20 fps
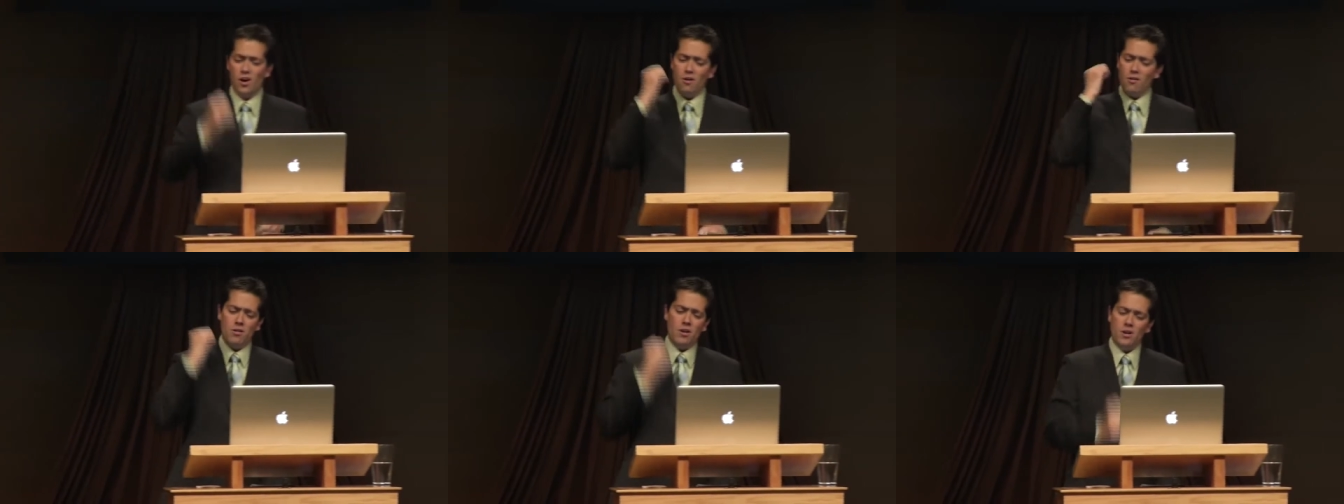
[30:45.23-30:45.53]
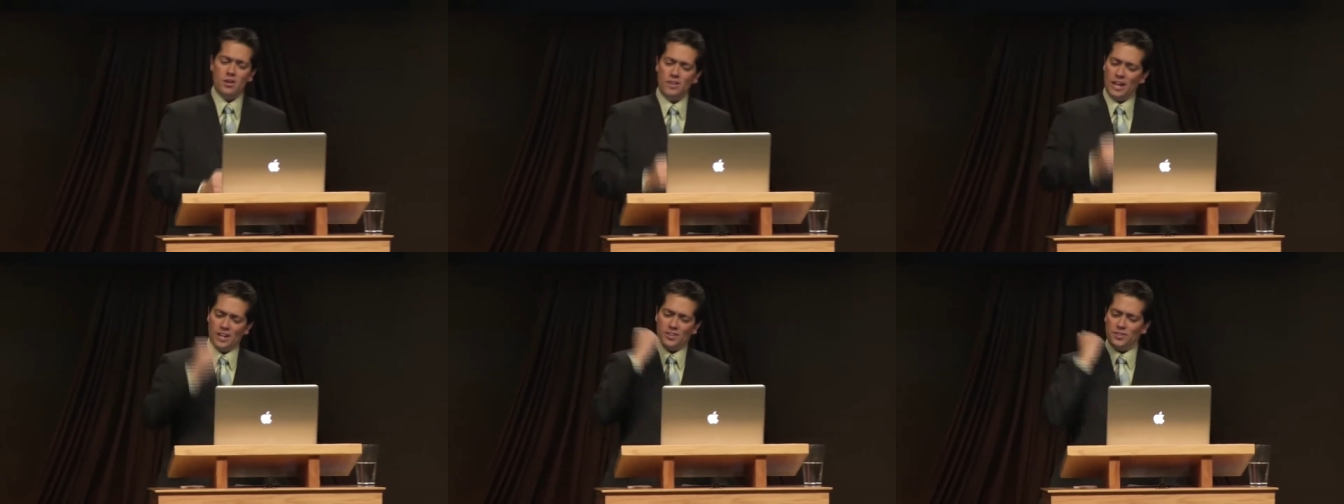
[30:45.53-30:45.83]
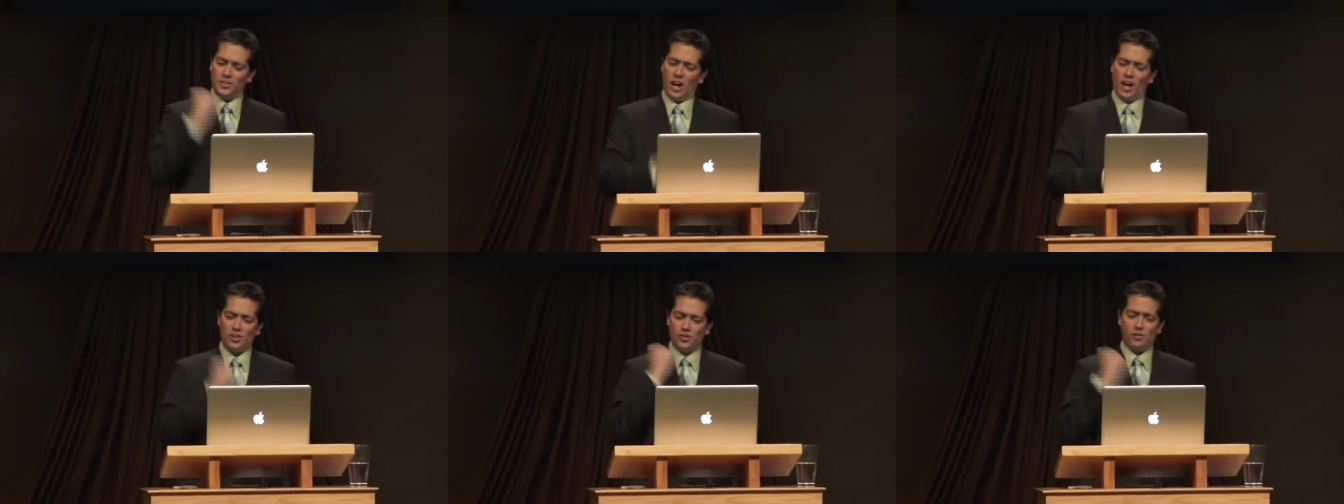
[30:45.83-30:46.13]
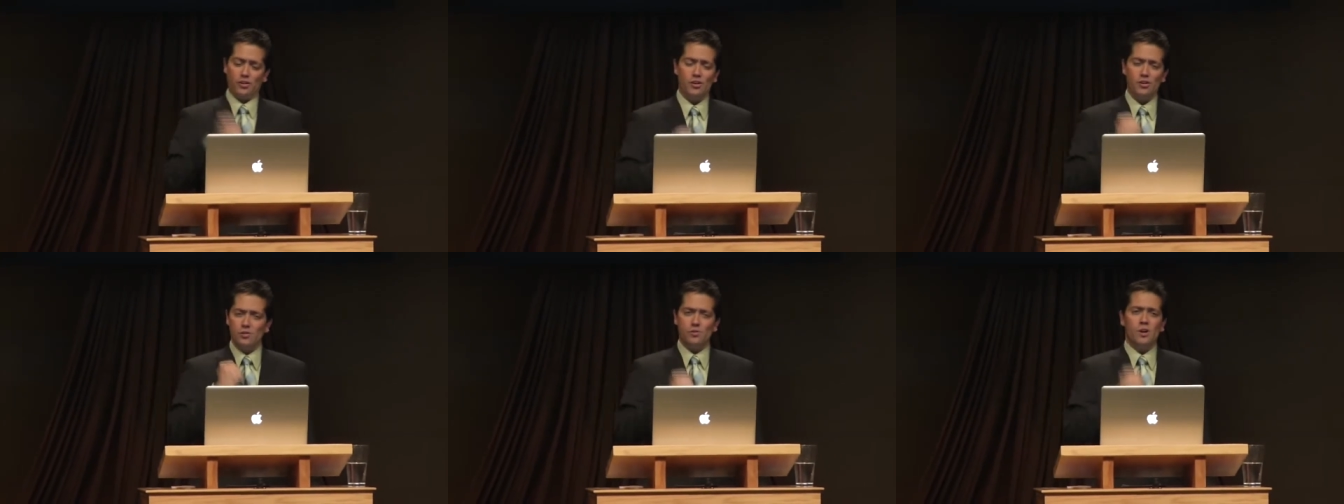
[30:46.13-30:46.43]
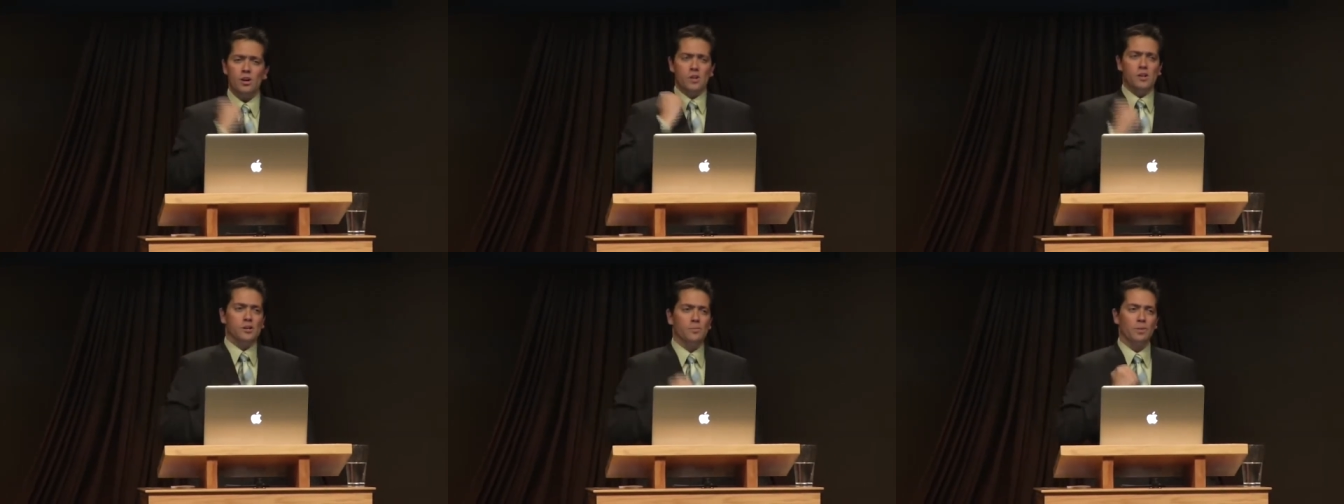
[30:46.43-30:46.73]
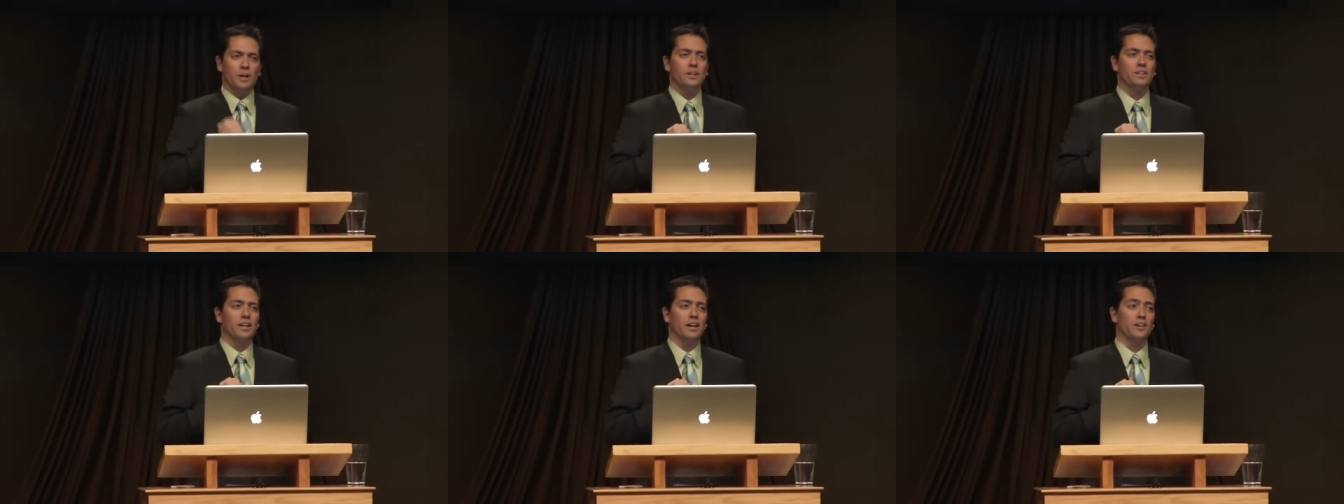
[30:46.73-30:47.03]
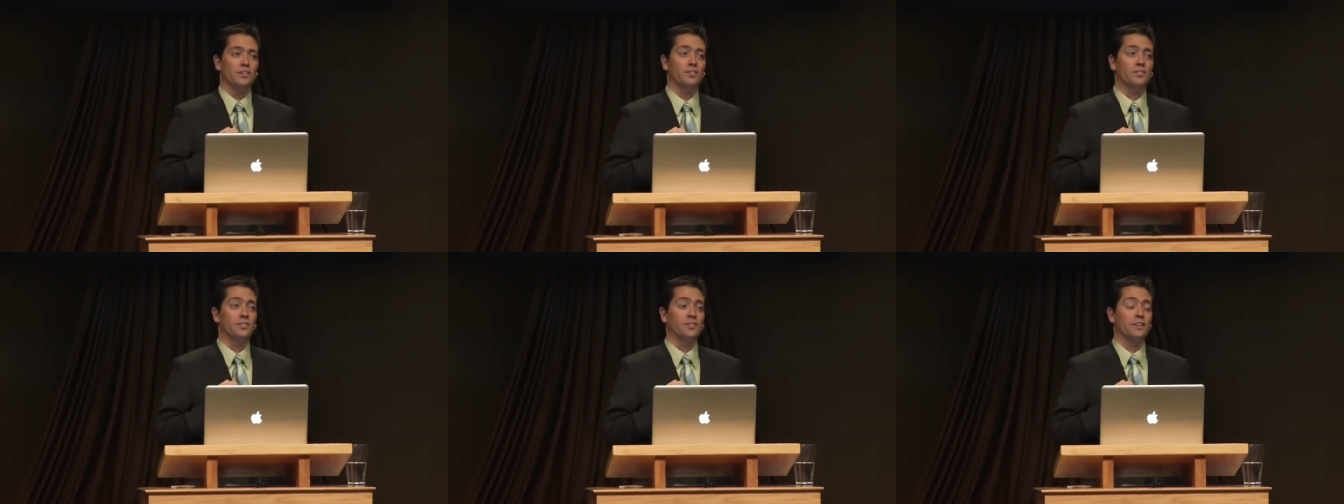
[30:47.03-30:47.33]
no, that's not true. But
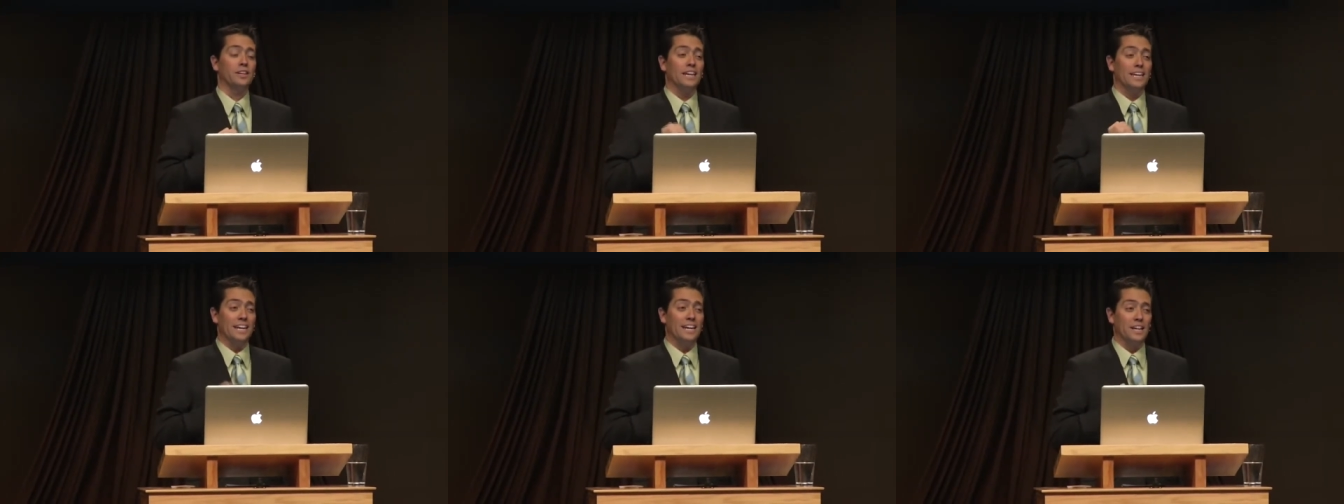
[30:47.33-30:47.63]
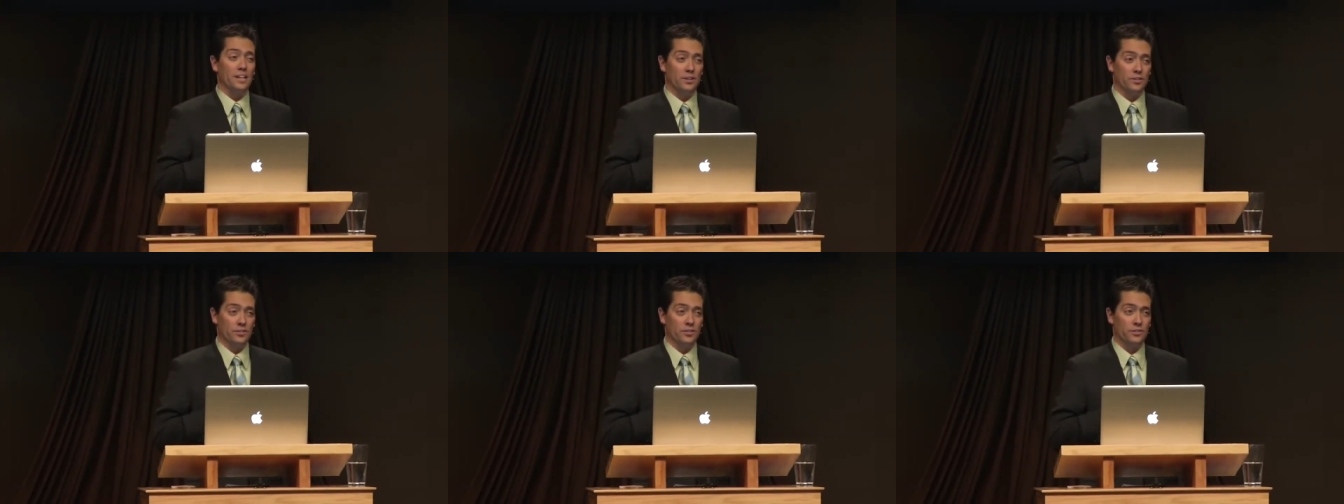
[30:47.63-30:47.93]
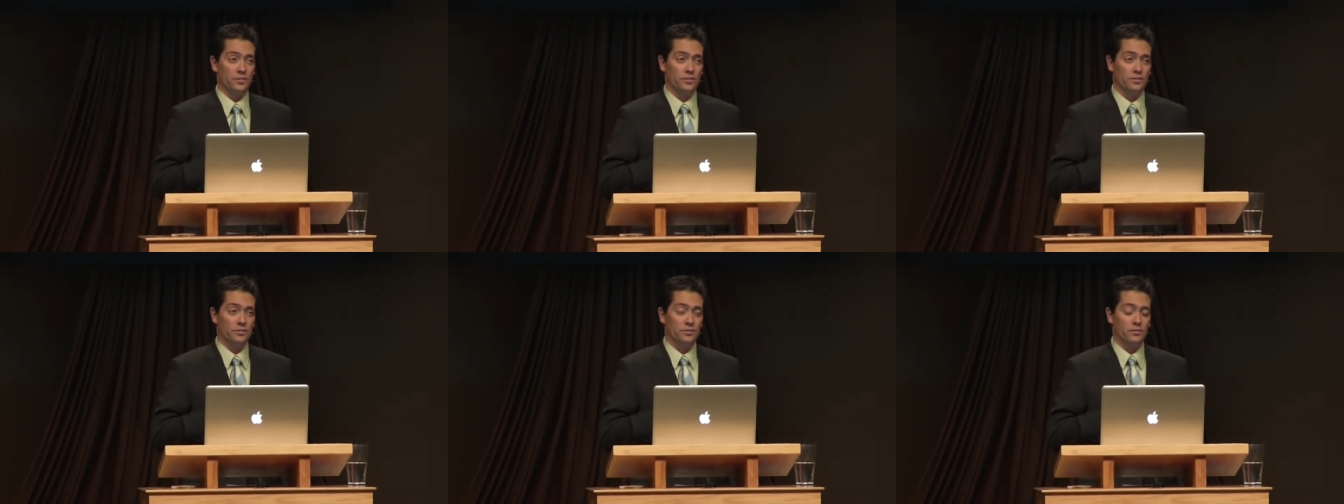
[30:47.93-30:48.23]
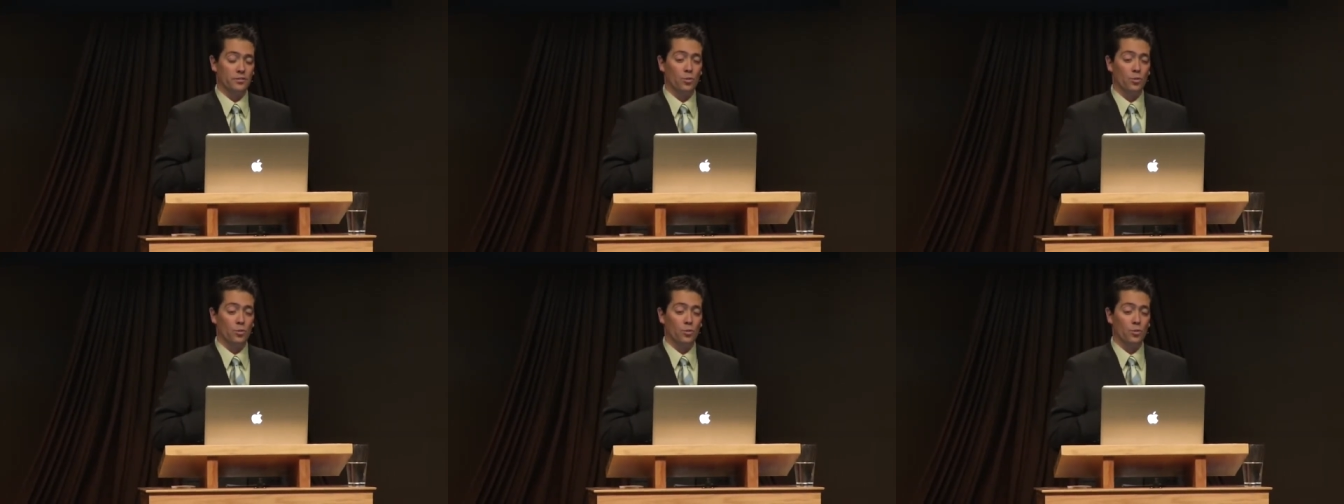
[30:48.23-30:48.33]
yes, it is.